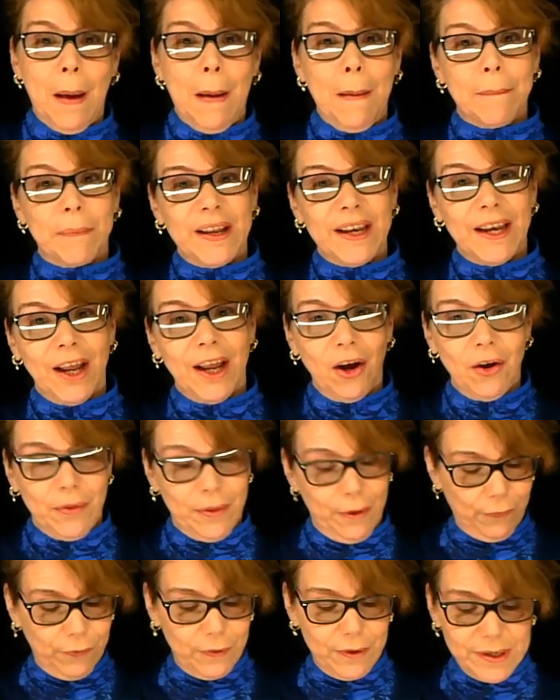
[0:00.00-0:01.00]
But now
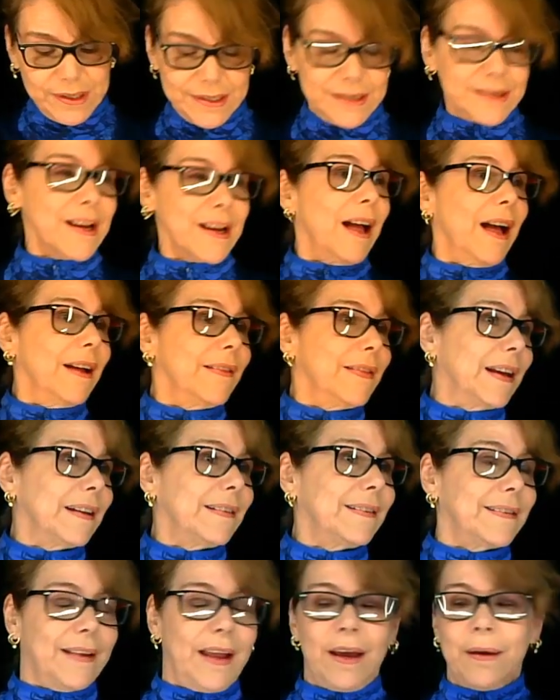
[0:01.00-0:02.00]
the
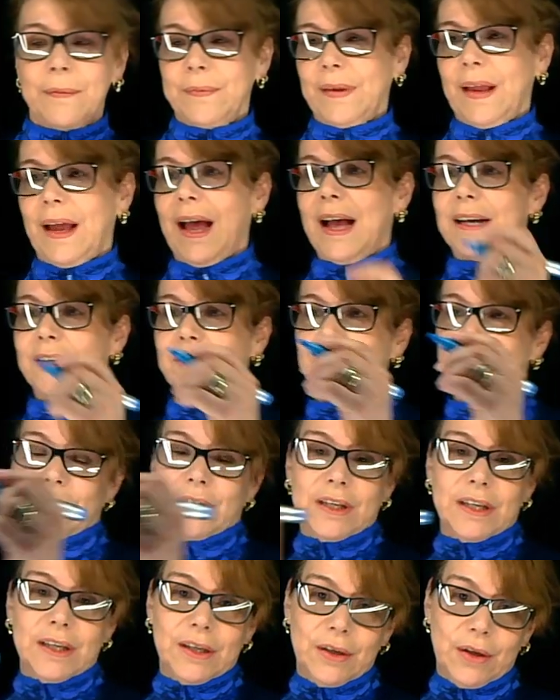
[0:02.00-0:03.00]
steps that
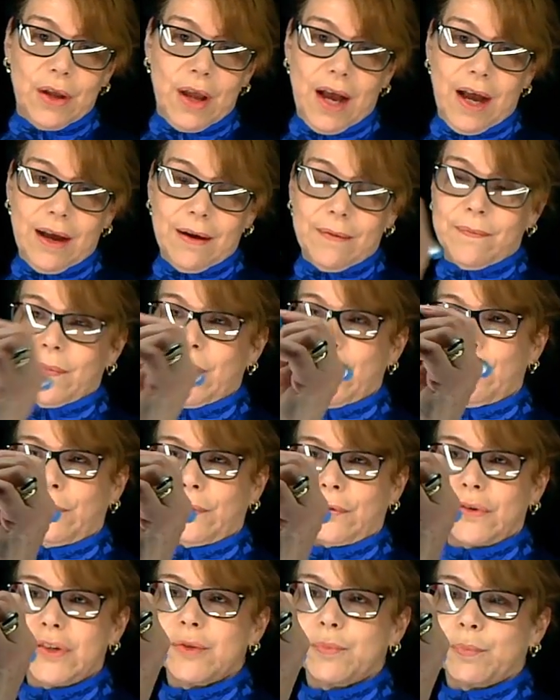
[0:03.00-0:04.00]
actually, the
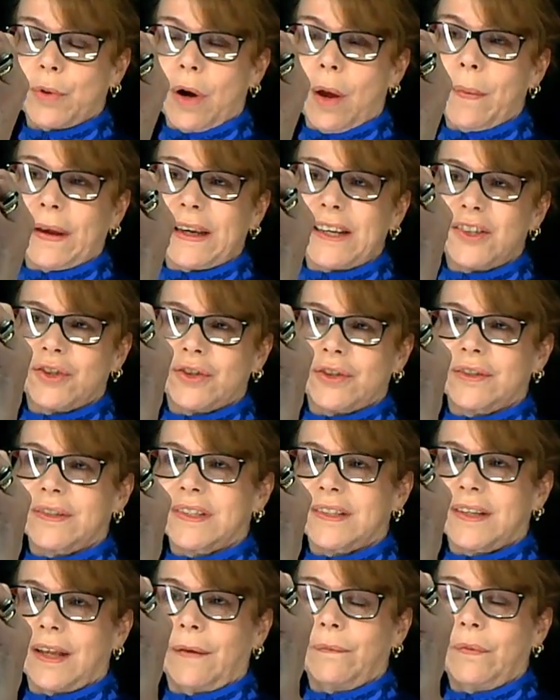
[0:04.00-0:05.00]
first propagation
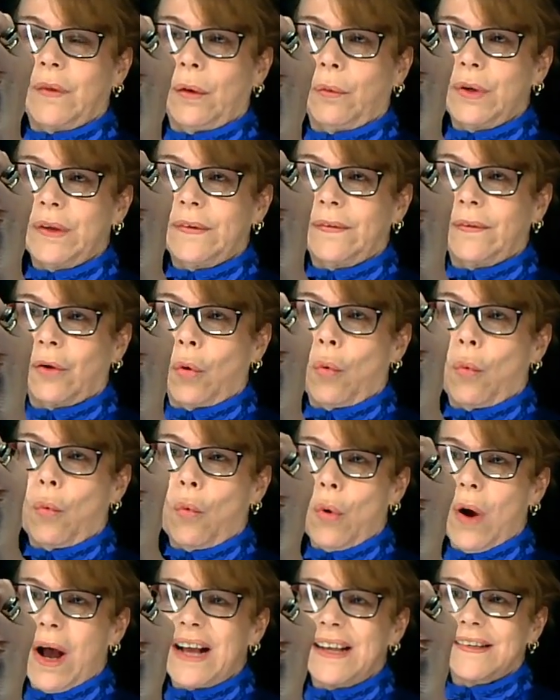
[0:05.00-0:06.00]
step that we saw
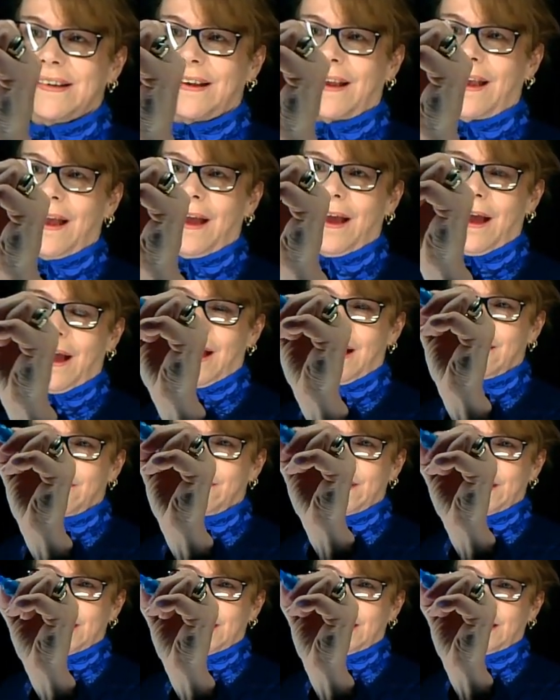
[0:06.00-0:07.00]
was
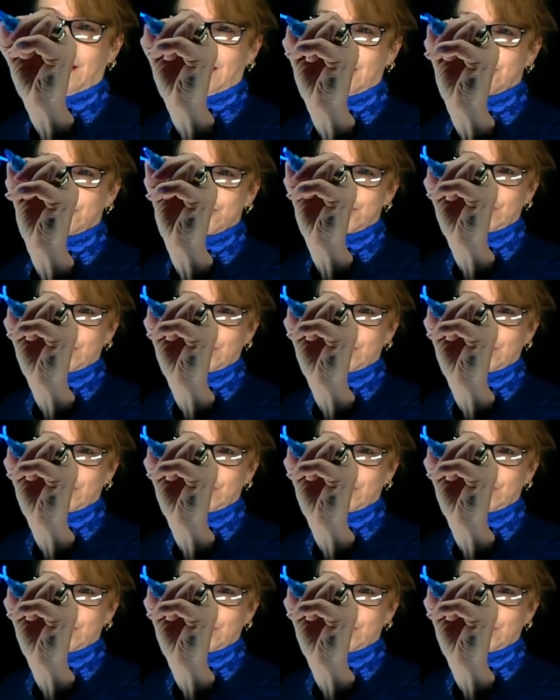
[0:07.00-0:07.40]
the hydrogen